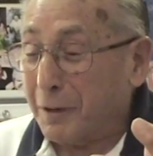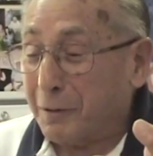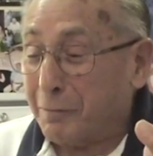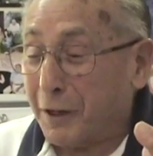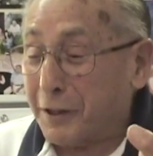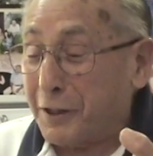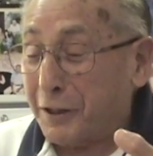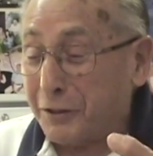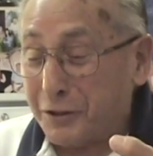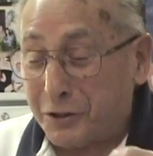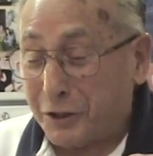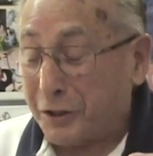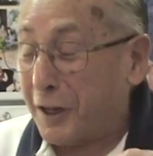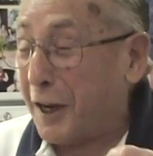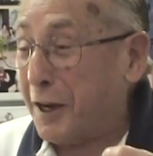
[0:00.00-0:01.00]
My
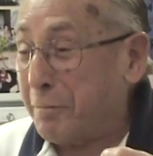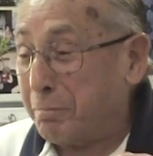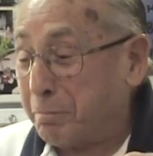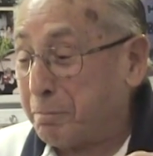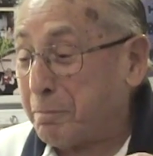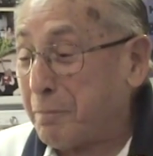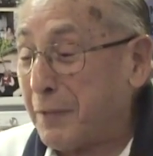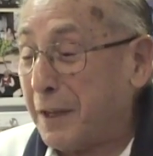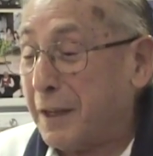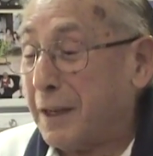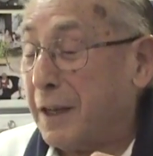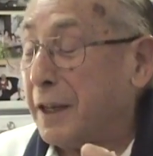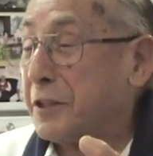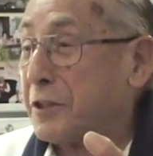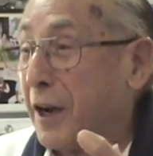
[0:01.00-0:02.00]
Yiddish name
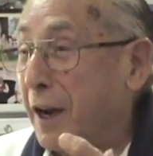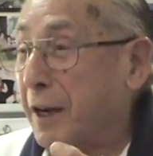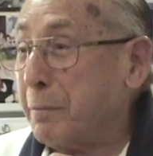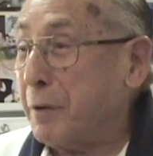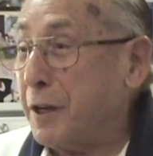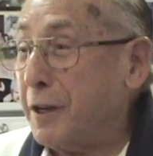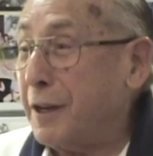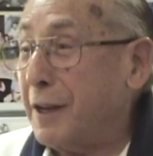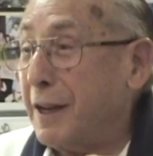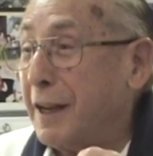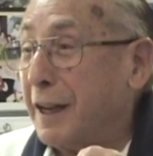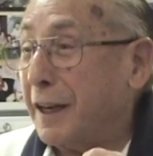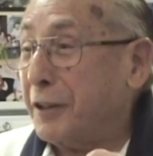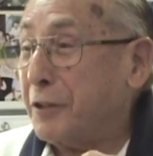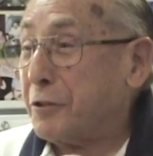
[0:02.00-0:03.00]
is Jaime,
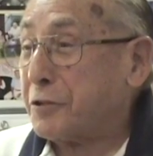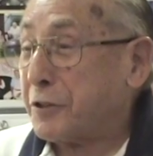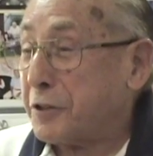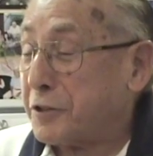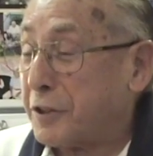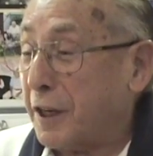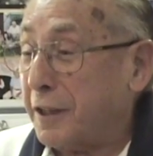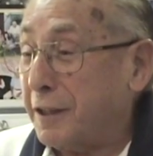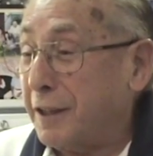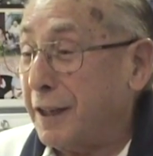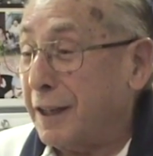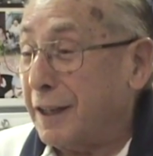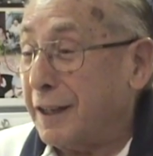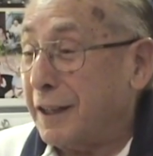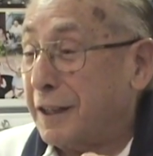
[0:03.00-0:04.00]
and he used to say
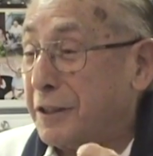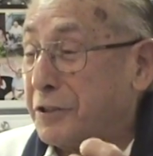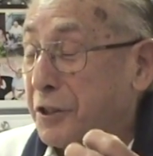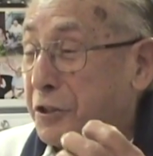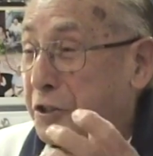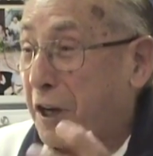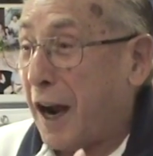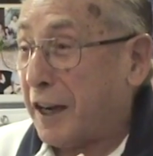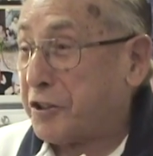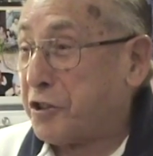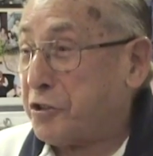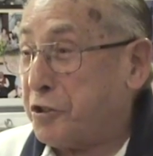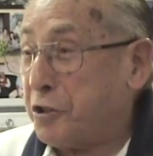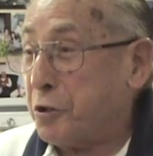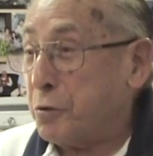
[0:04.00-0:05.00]
he's a
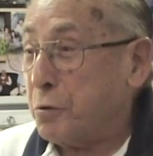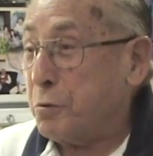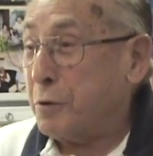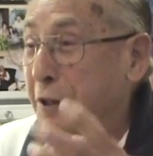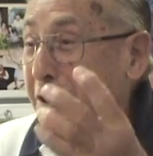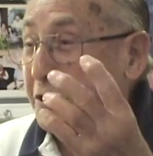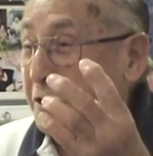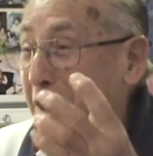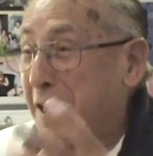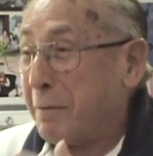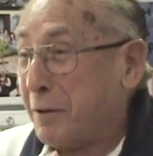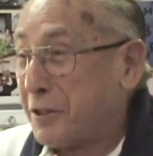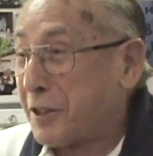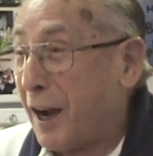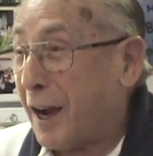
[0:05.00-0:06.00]
Scots Jew. His
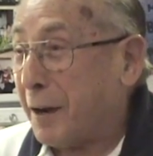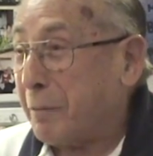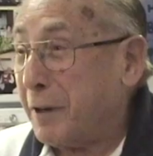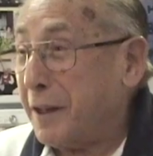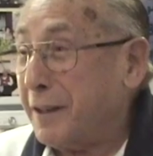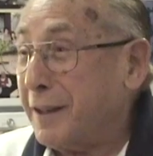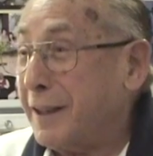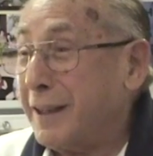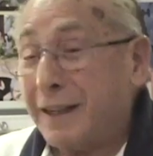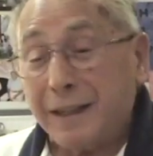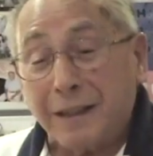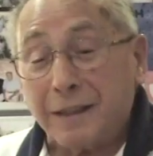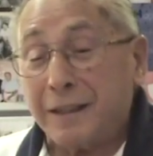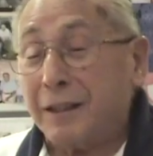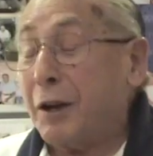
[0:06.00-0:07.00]
name is Jaime.
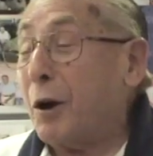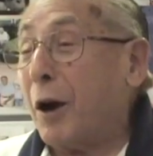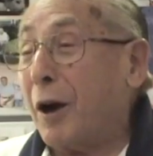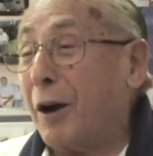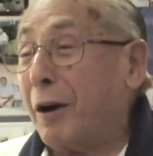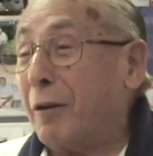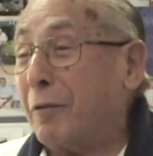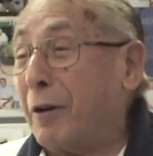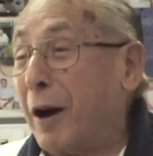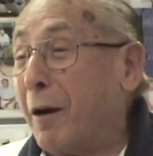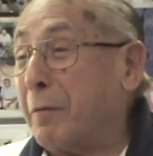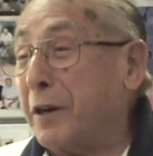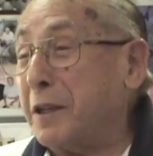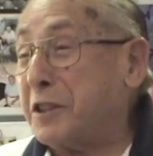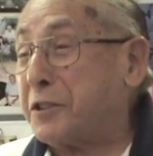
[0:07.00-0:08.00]
How
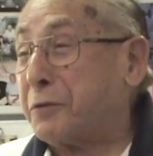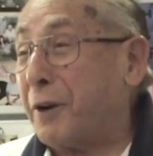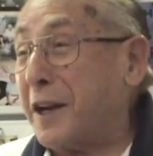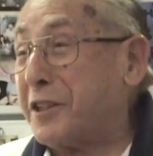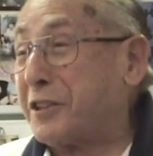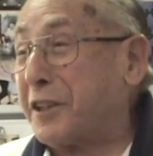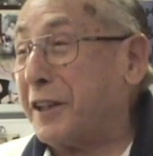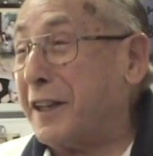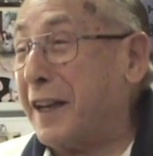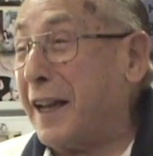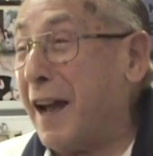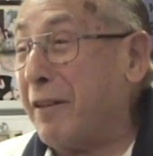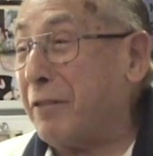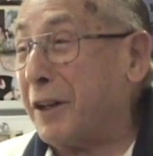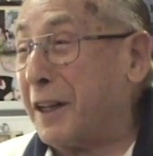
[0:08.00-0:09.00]
many strikes can he
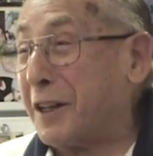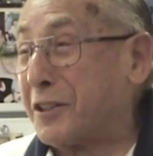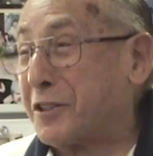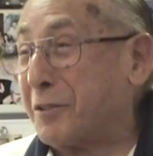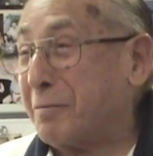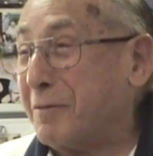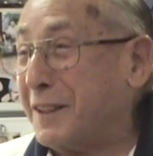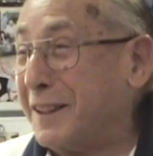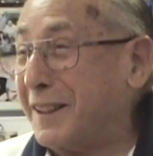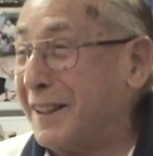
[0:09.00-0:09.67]
have against him?